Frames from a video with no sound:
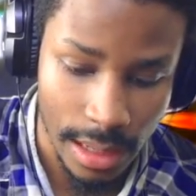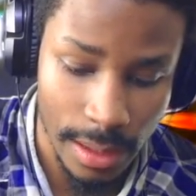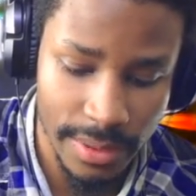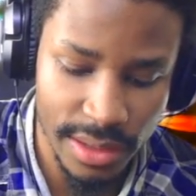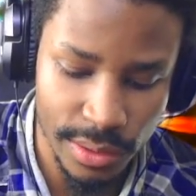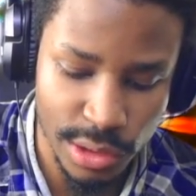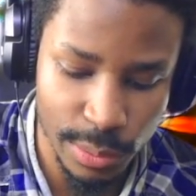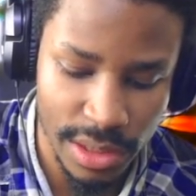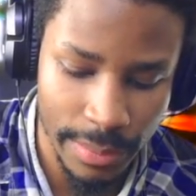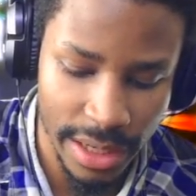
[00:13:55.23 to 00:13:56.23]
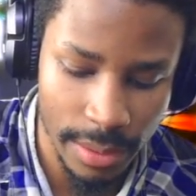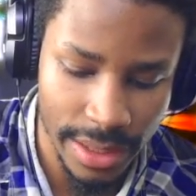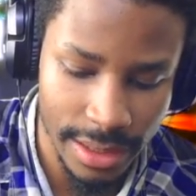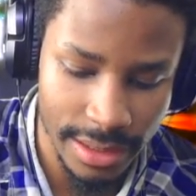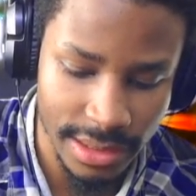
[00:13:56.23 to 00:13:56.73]
I'm gonna do a super
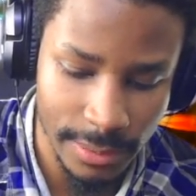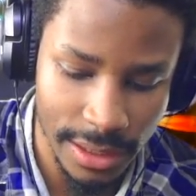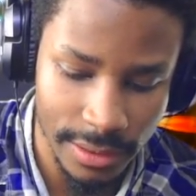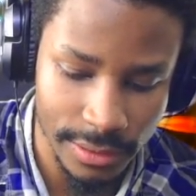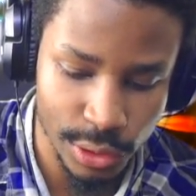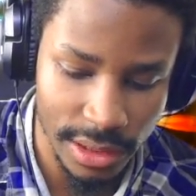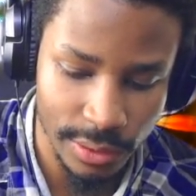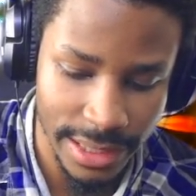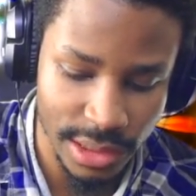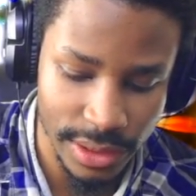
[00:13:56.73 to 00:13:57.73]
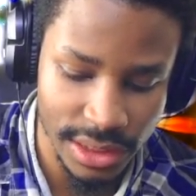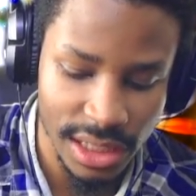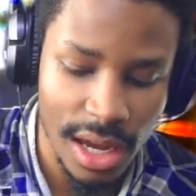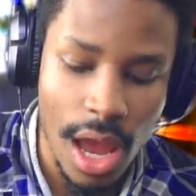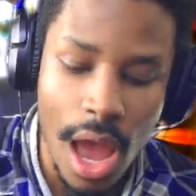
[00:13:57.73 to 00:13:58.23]
Kamehameha and somehow try to Rice Rush.
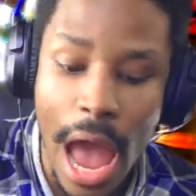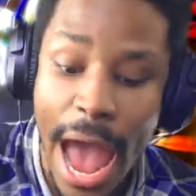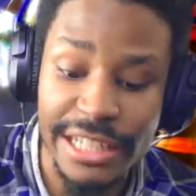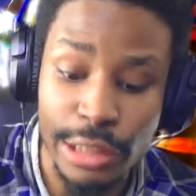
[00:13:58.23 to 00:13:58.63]
Hey,